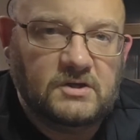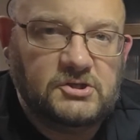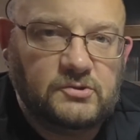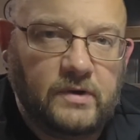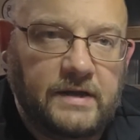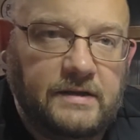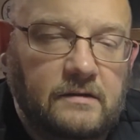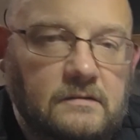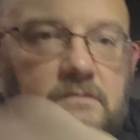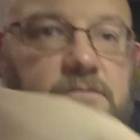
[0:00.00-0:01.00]
Sweet.
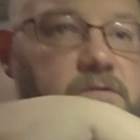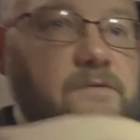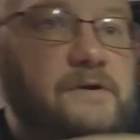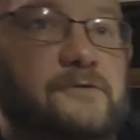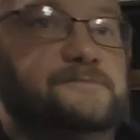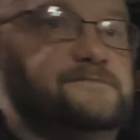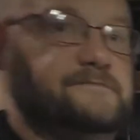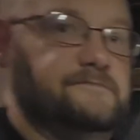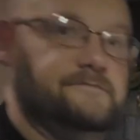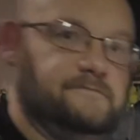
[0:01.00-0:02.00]
There we go.
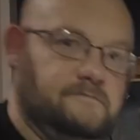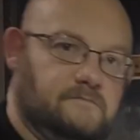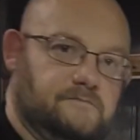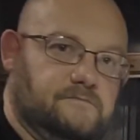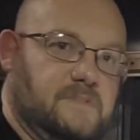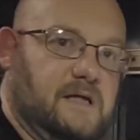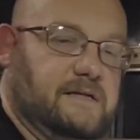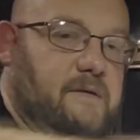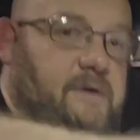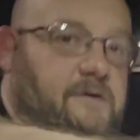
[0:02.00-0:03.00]
I like
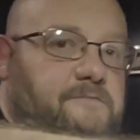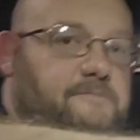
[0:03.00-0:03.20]
that better.